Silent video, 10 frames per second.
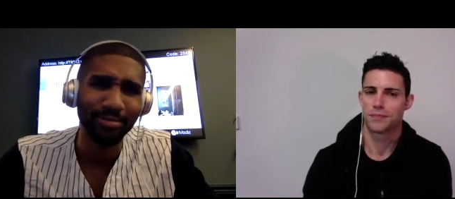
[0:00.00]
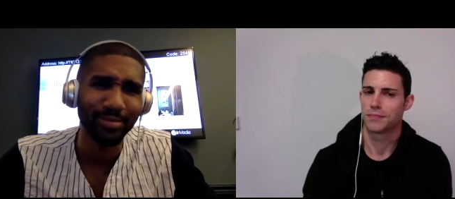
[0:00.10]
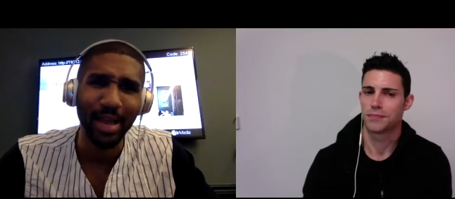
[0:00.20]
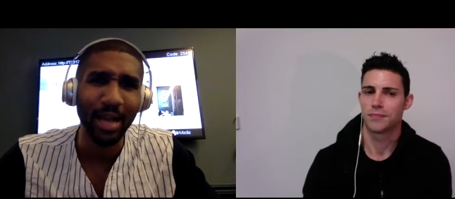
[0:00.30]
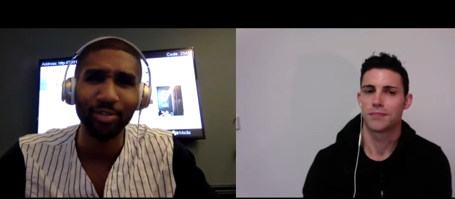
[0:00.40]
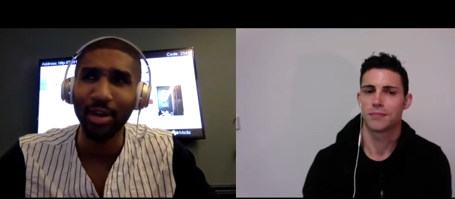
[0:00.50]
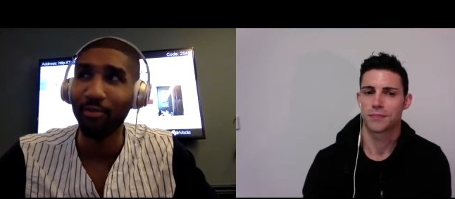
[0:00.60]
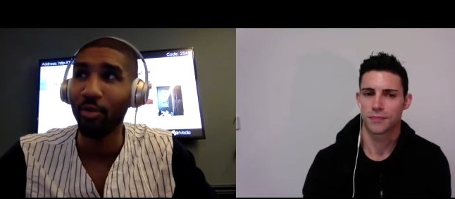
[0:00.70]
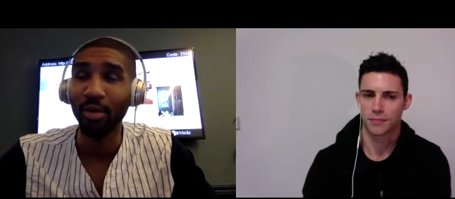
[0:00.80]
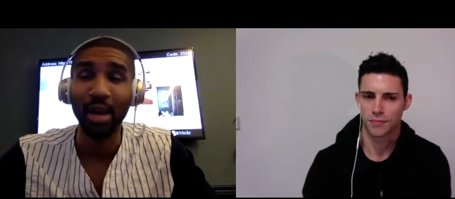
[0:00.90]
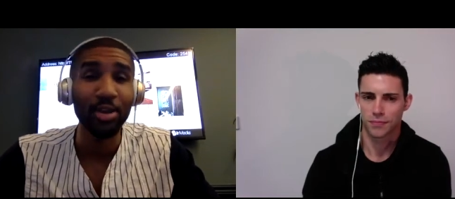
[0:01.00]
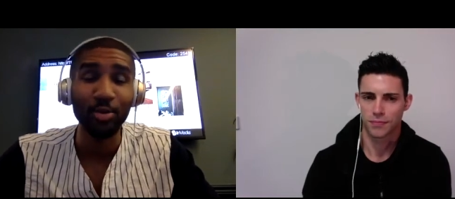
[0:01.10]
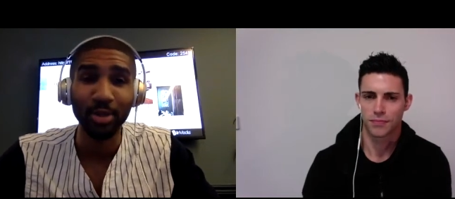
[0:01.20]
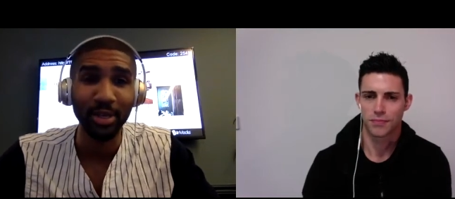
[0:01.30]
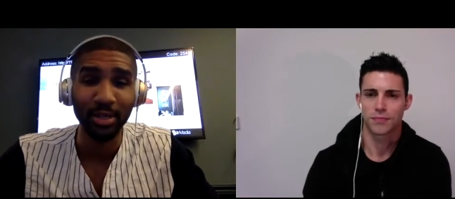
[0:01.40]
Speaker 1: I travel
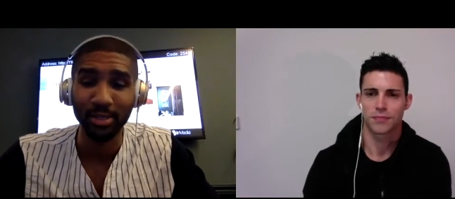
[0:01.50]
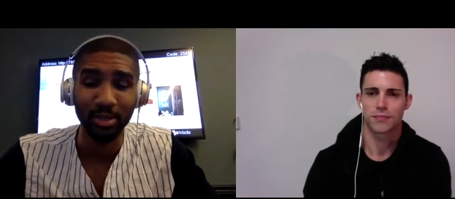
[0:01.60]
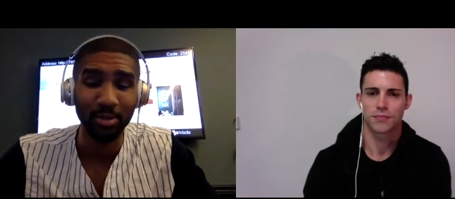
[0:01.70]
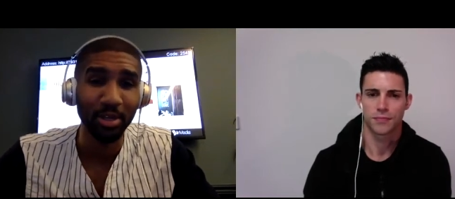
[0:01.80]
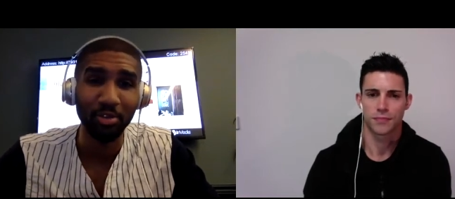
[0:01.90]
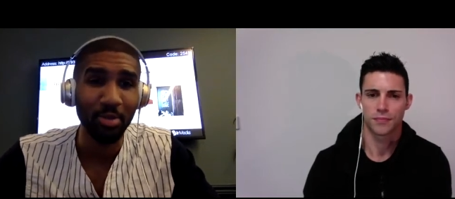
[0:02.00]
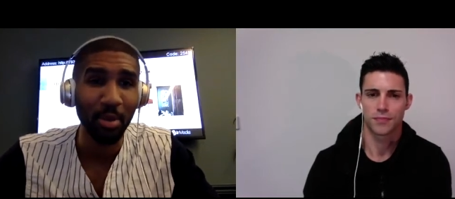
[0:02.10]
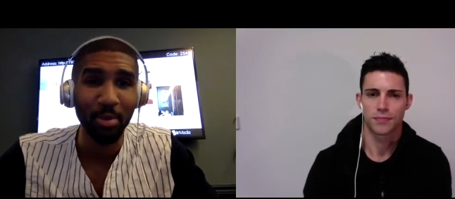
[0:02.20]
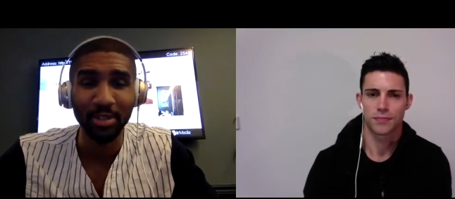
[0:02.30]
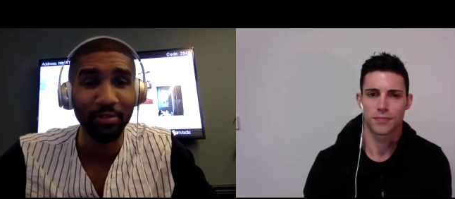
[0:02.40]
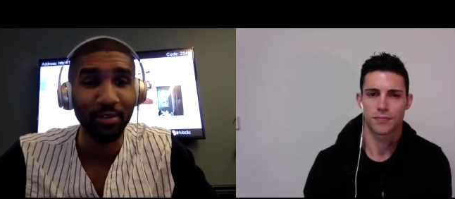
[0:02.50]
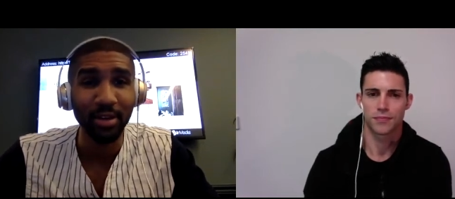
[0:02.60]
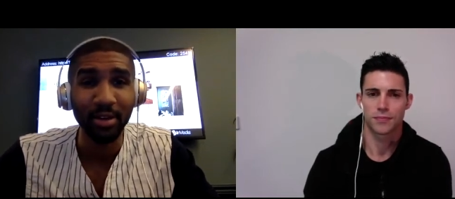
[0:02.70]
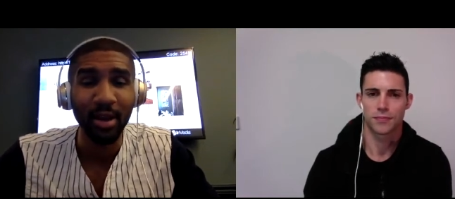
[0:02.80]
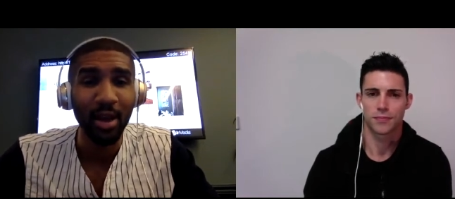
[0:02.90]
annually to Dominican Republic to feed
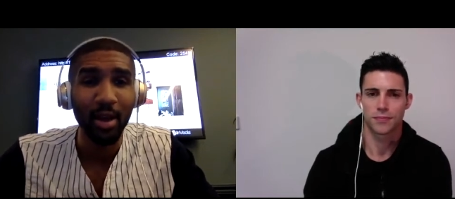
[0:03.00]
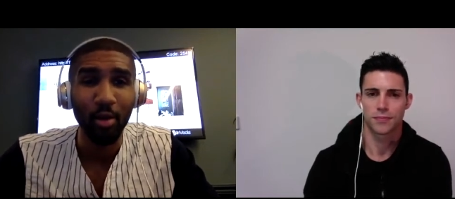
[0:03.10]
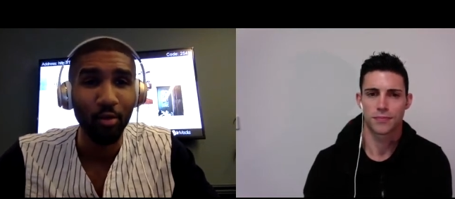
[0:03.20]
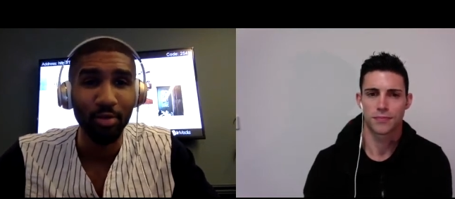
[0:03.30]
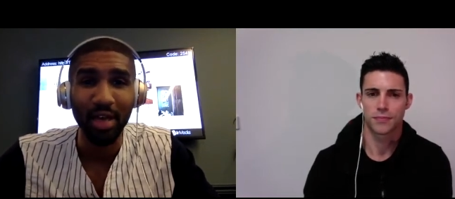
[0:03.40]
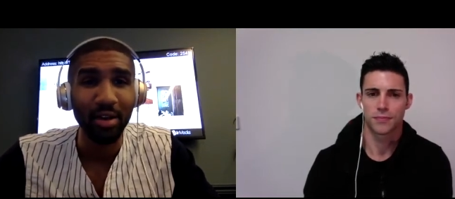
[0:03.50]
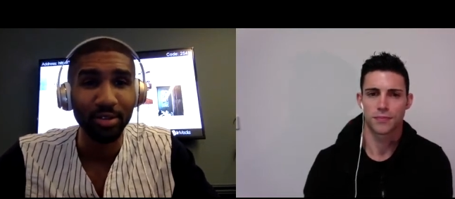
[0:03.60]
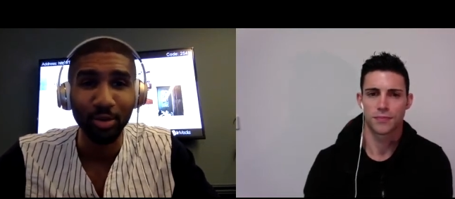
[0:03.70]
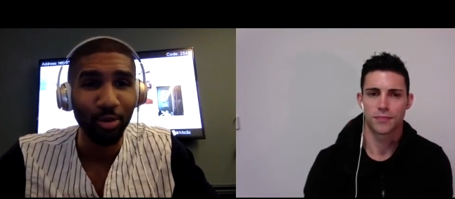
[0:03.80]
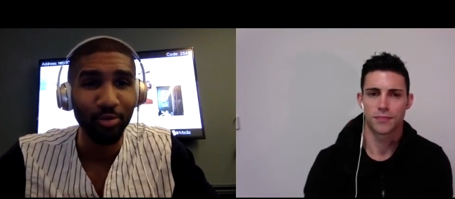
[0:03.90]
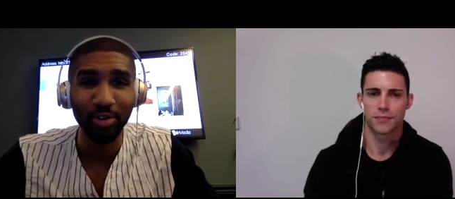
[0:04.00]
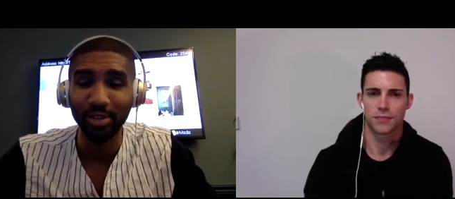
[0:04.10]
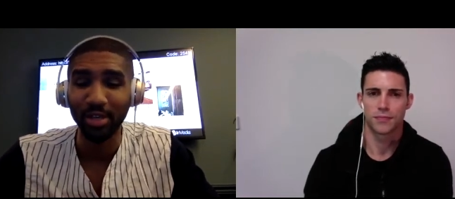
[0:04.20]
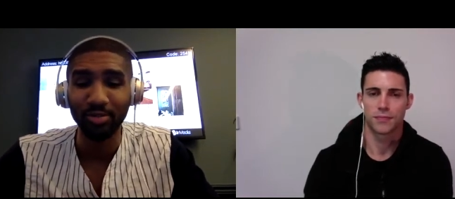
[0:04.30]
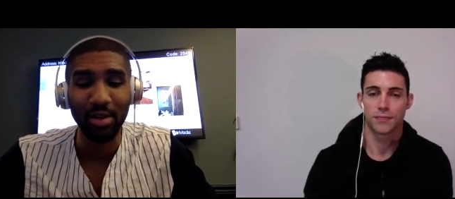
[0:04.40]
over 1,000 orphans. I
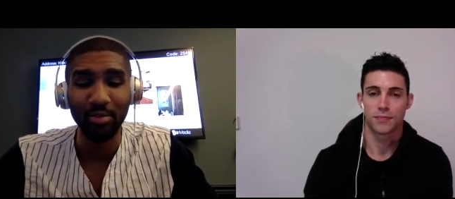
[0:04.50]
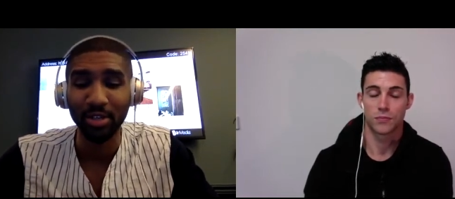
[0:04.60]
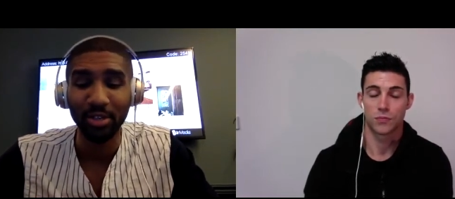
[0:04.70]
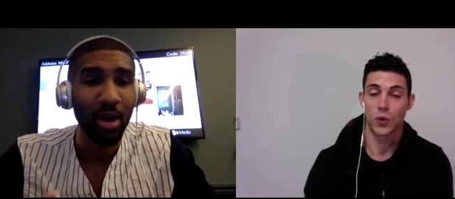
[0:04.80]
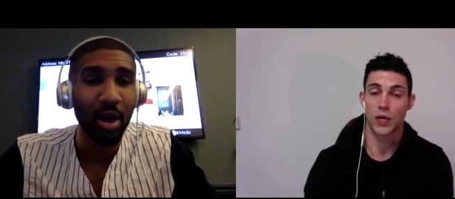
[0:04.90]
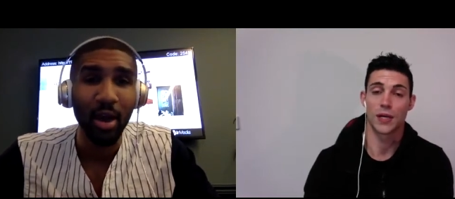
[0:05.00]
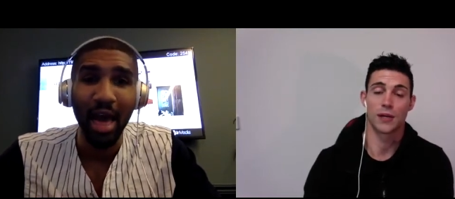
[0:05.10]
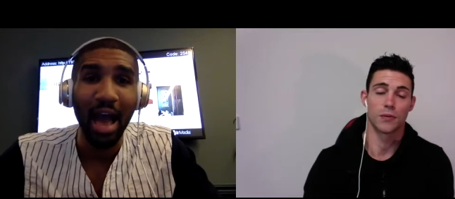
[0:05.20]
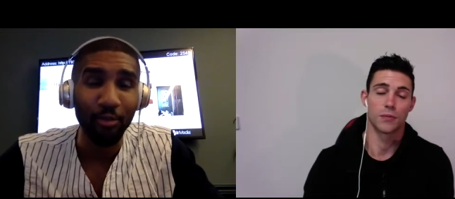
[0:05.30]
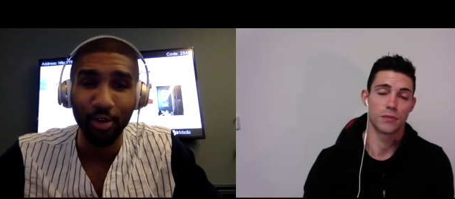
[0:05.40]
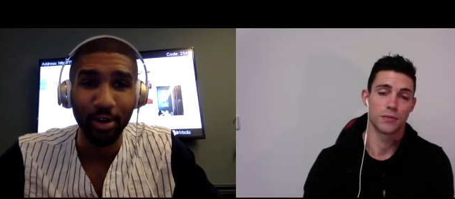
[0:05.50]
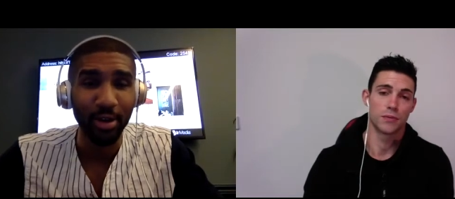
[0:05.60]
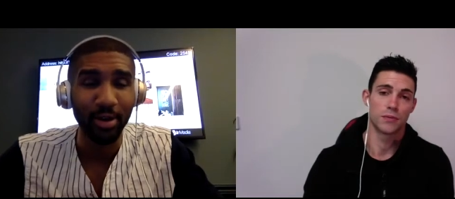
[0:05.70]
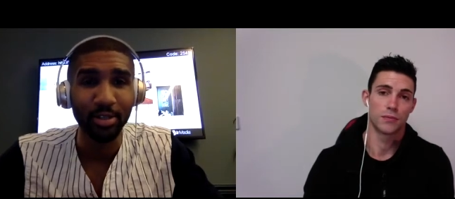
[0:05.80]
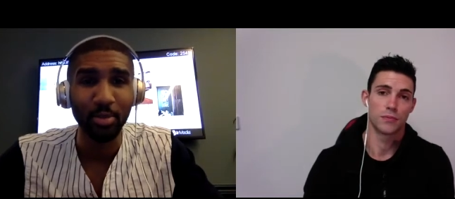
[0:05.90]
travel to Africa
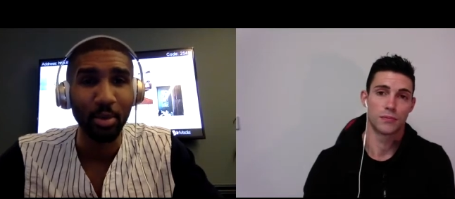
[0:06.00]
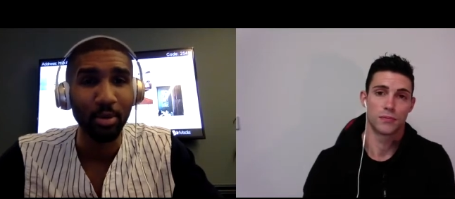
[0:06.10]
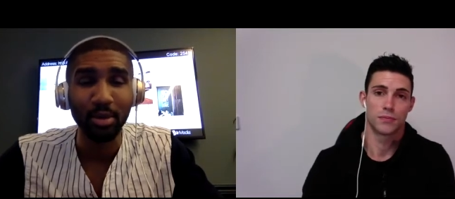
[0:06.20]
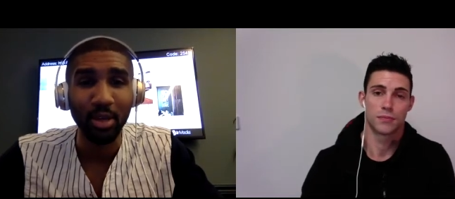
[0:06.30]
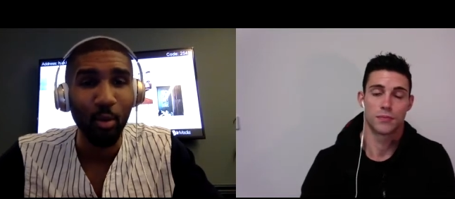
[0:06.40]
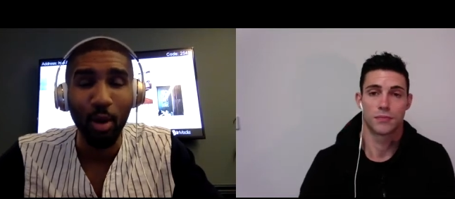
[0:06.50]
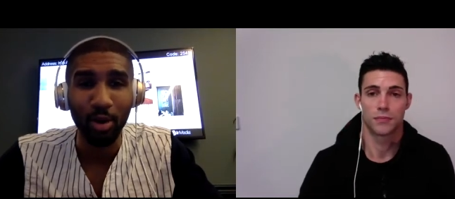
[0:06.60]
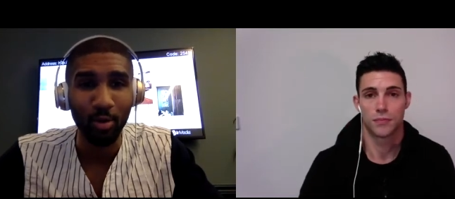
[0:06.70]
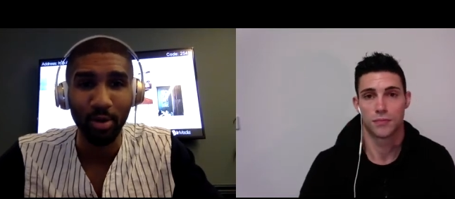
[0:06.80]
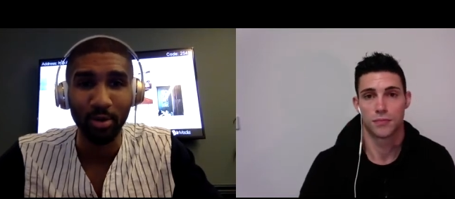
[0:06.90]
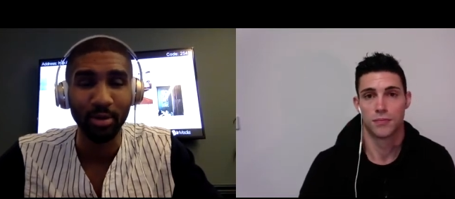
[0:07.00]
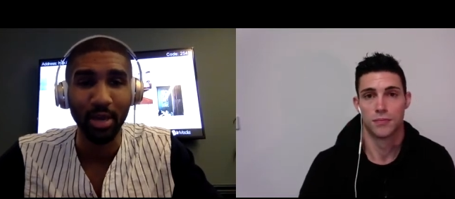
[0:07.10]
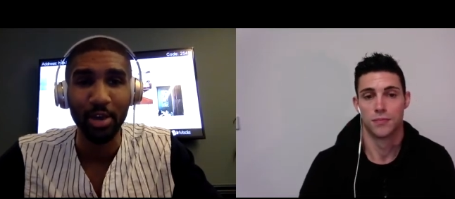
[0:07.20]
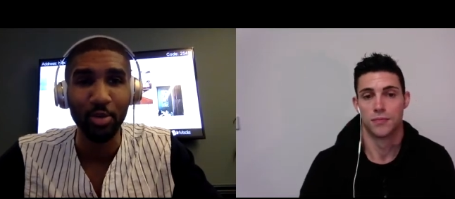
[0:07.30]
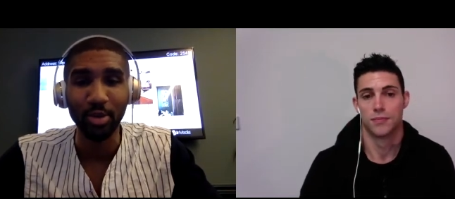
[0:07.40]
to build clean water wells
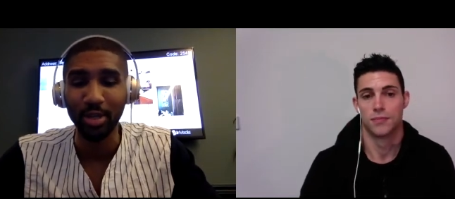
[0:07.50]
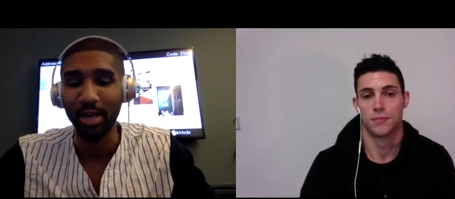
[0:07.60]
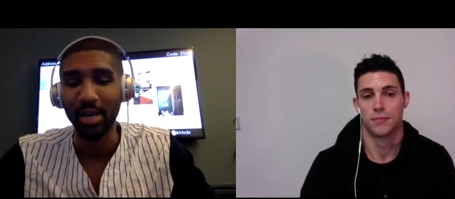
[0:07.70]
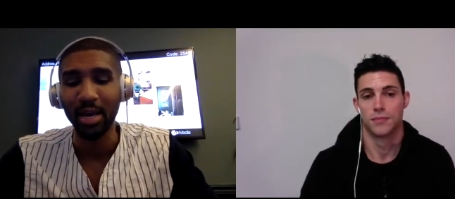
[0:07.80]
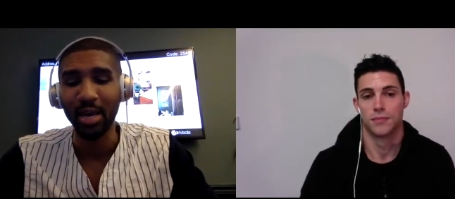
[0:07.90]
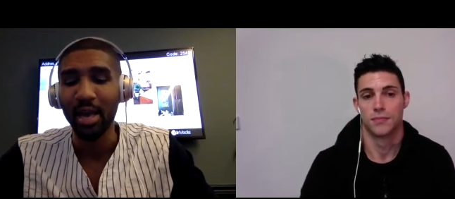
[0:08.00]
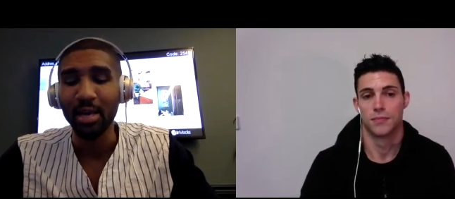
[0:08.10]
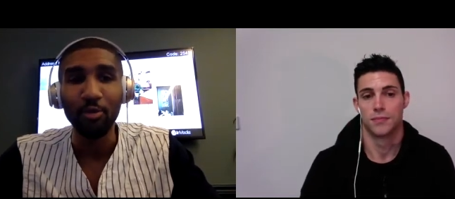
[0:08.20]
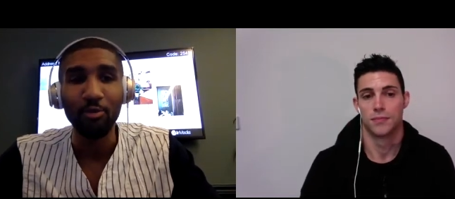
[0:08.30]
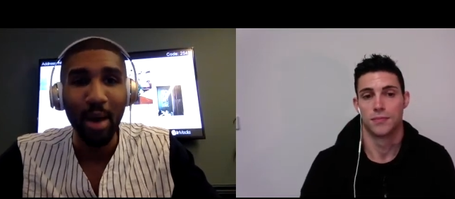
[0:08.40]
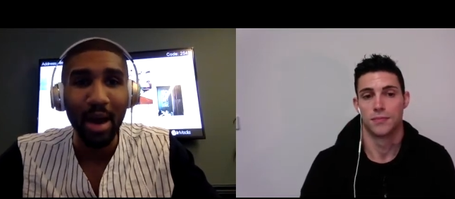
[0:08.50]
annually. And I give back.